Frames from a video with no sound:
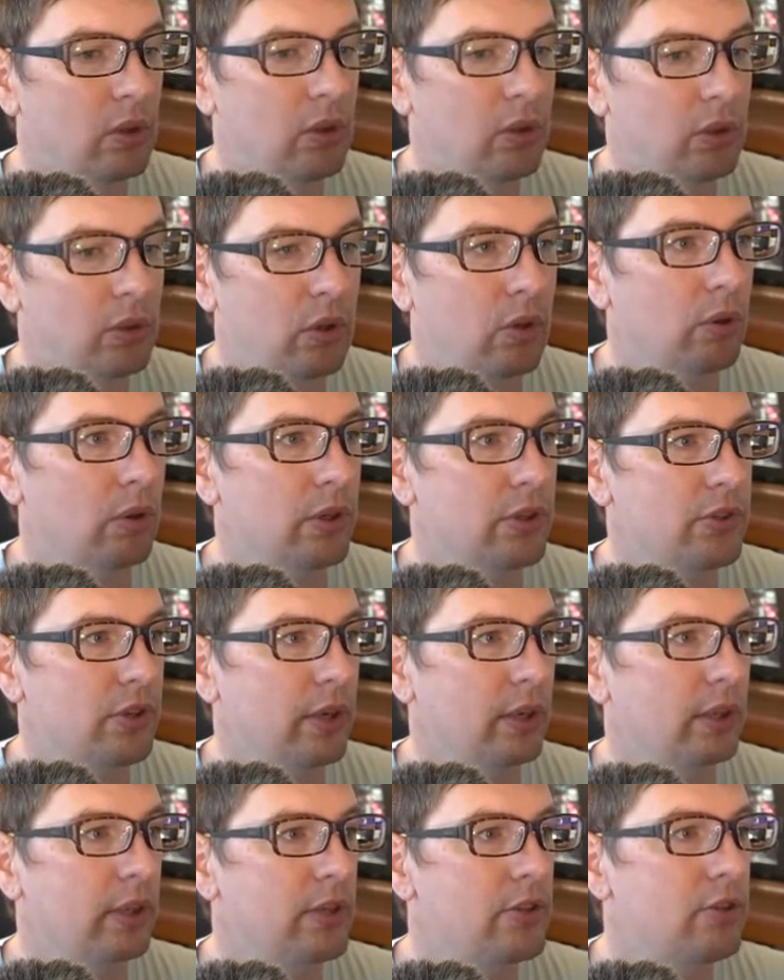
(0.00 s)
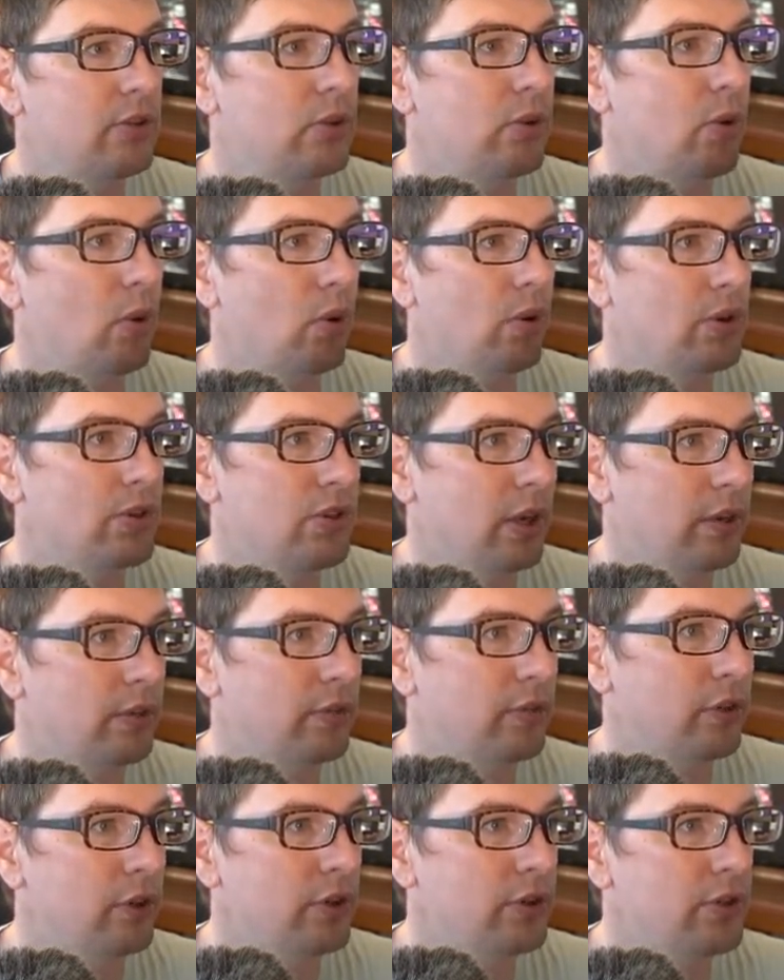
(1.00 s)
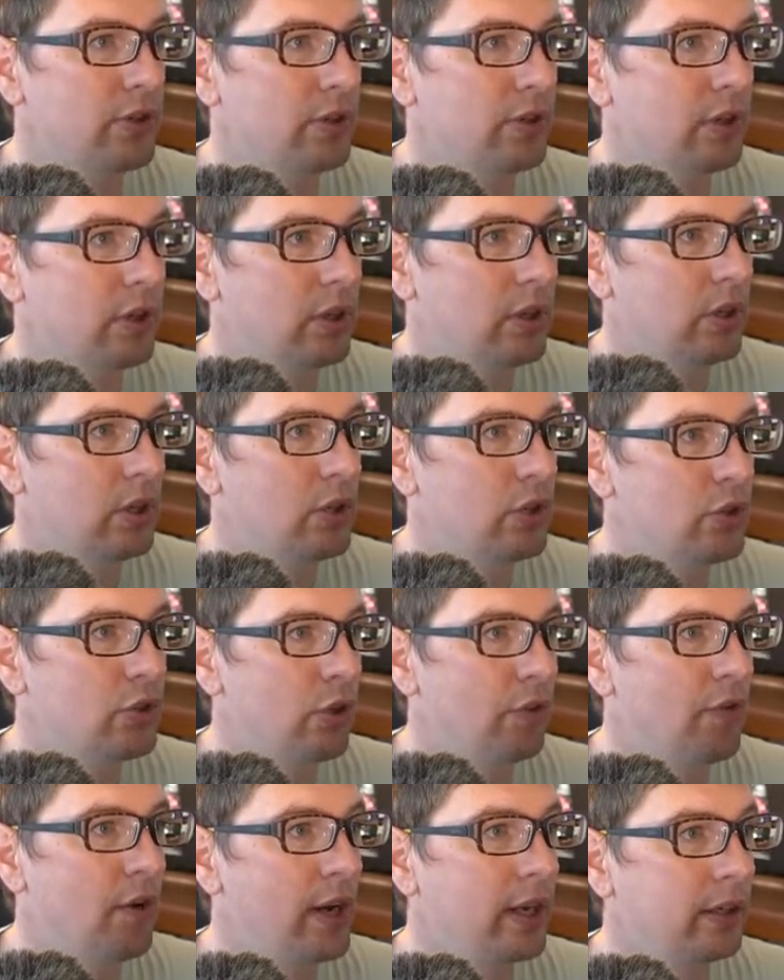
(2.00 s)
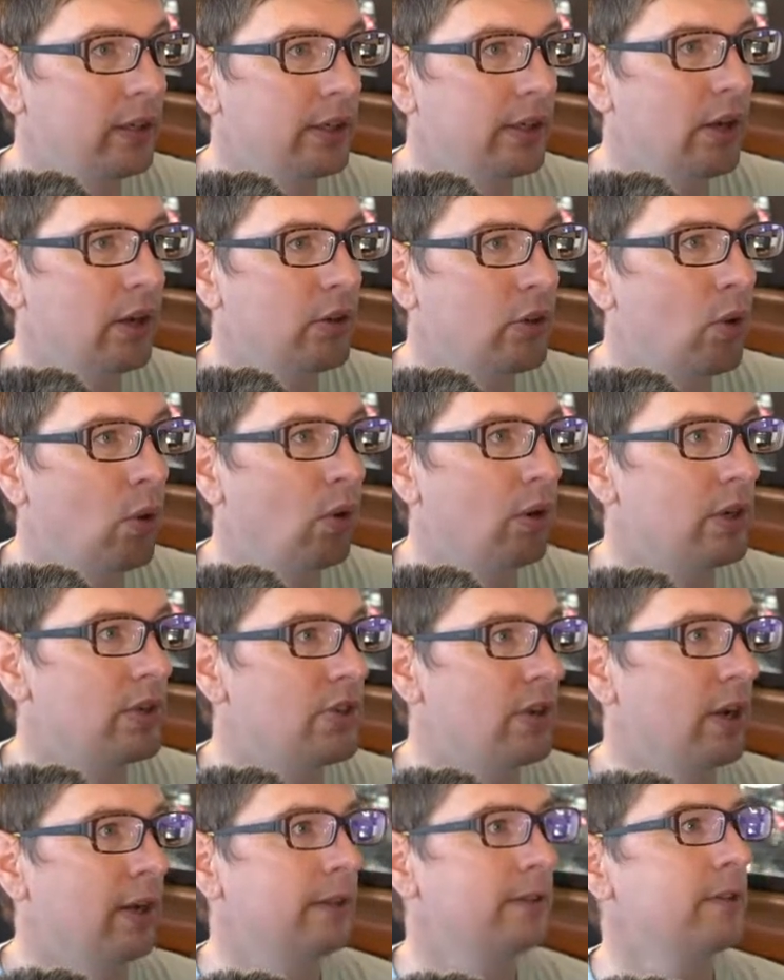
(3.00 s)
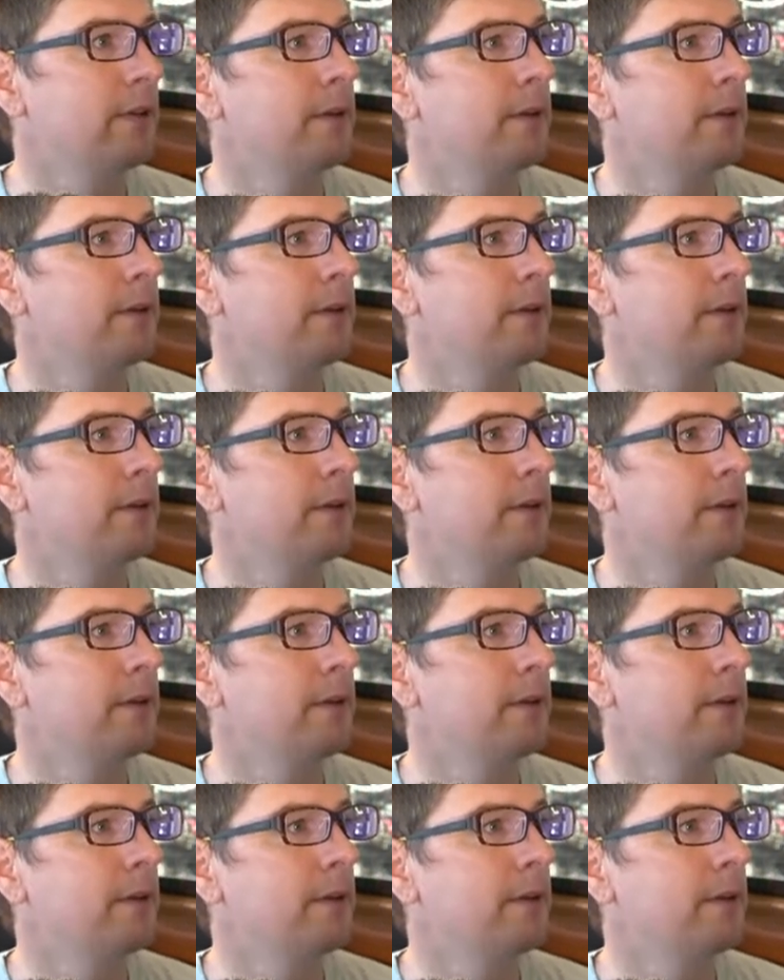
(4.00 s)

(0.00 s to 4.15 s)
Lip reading: Coruscant? Let's do Coruscant first. So if I click on Coruscant,